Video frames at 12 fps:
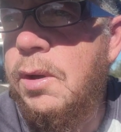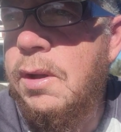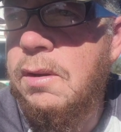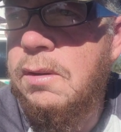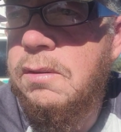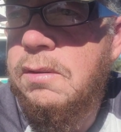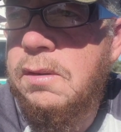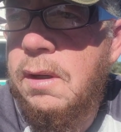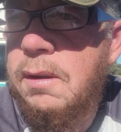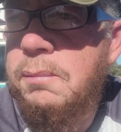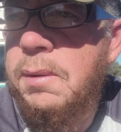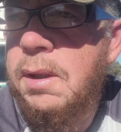with
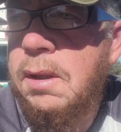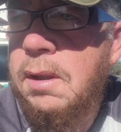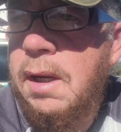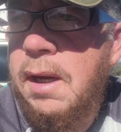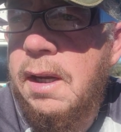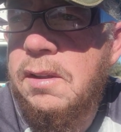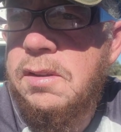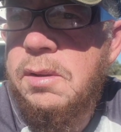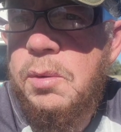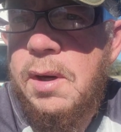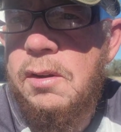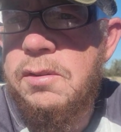some and see
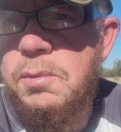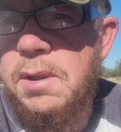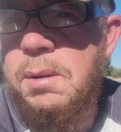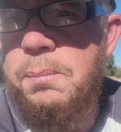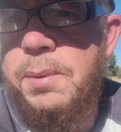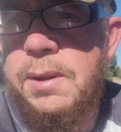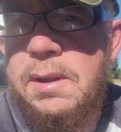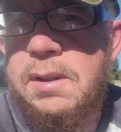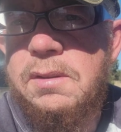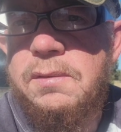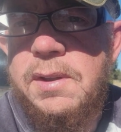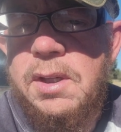what else we can put
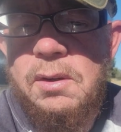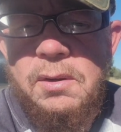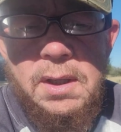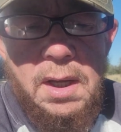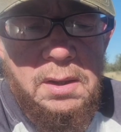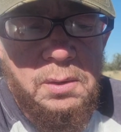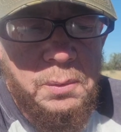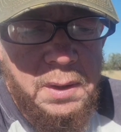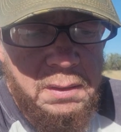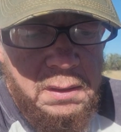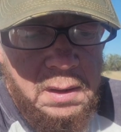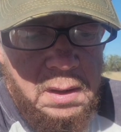this video together
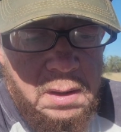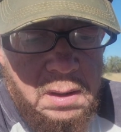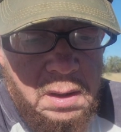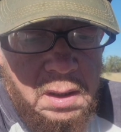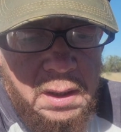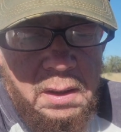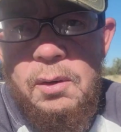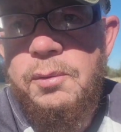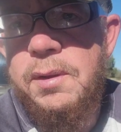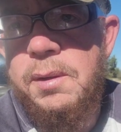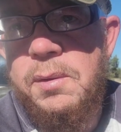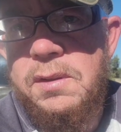with. All right,
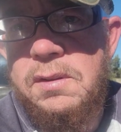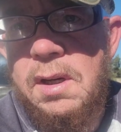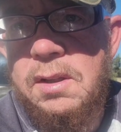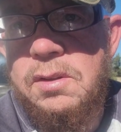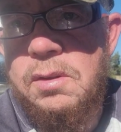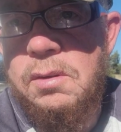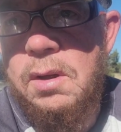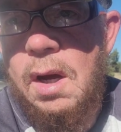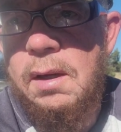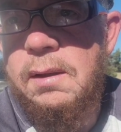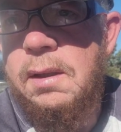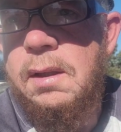hopefully it's not too
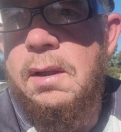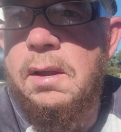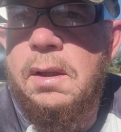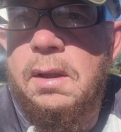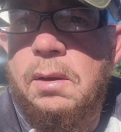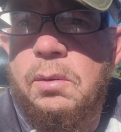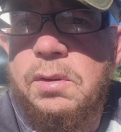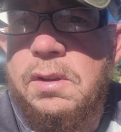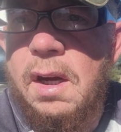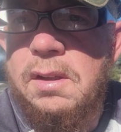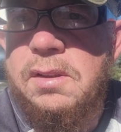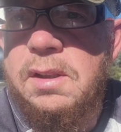long. We'll
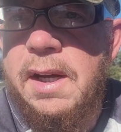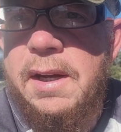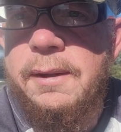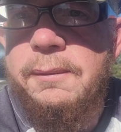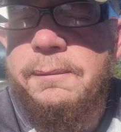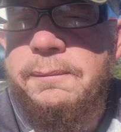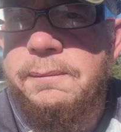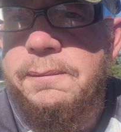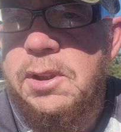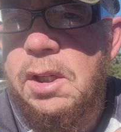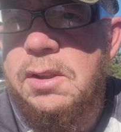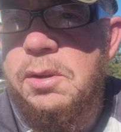talk to you later.
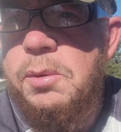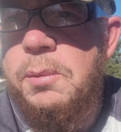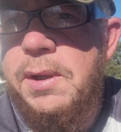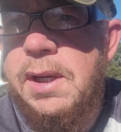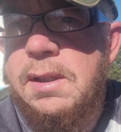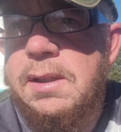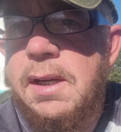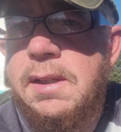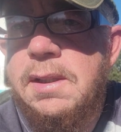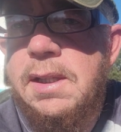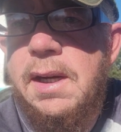Talk to you when we get done